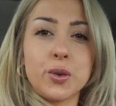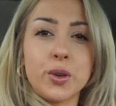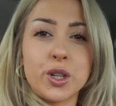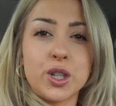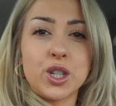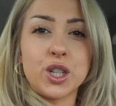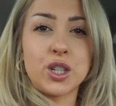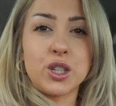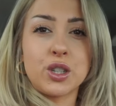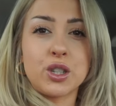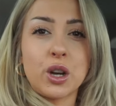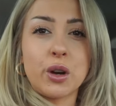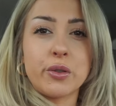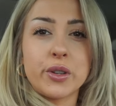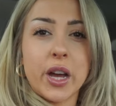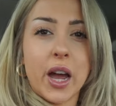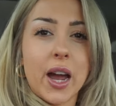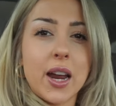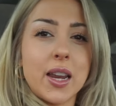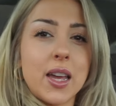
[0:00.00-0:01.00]
And she's so
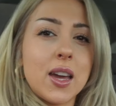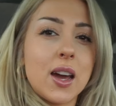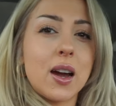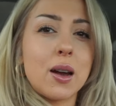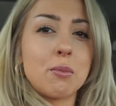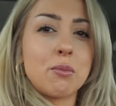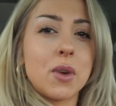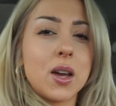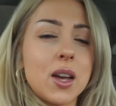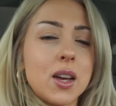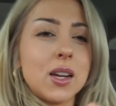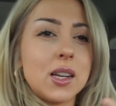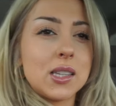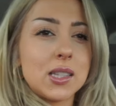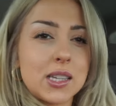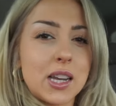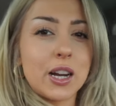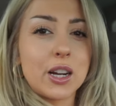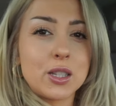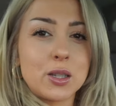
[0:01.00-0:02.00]
tiny. I'm
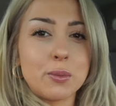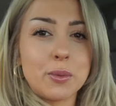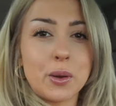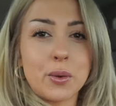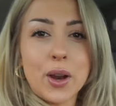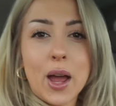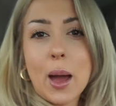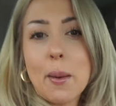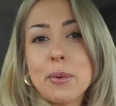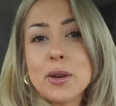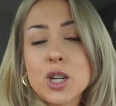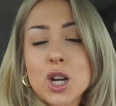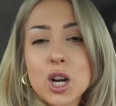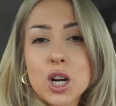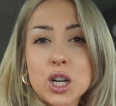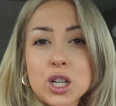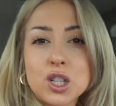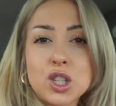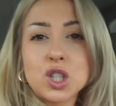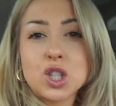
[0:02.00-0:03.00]
scared something would happen to
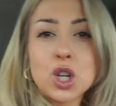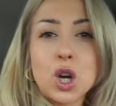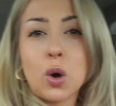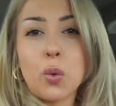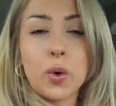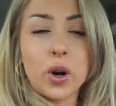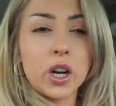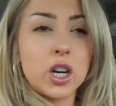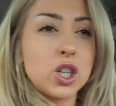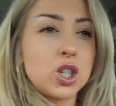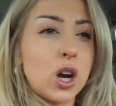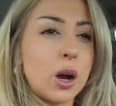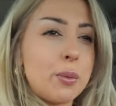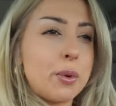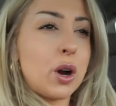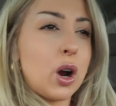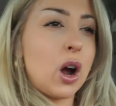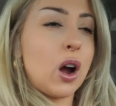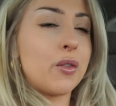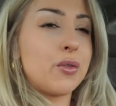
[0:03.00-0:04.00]
her. So we're going to drop
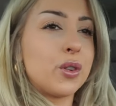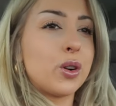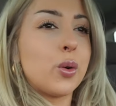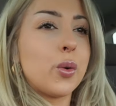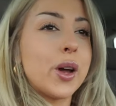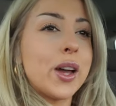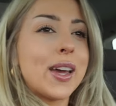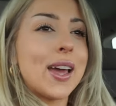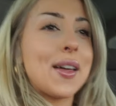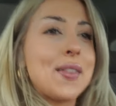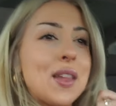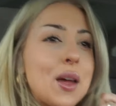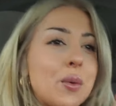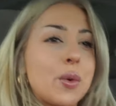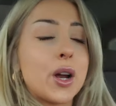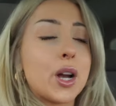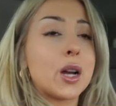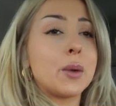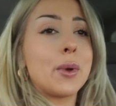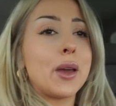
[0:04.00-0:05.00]
her off real quick. And then
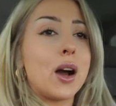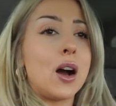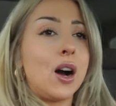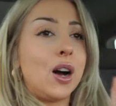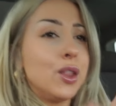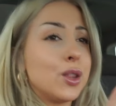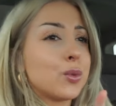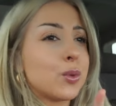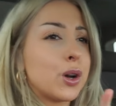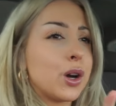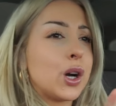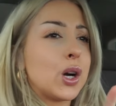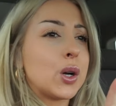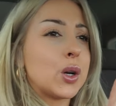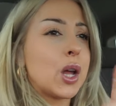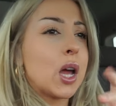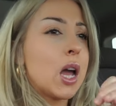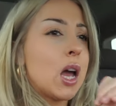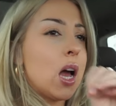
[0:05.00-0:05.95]
we're going to be on the road.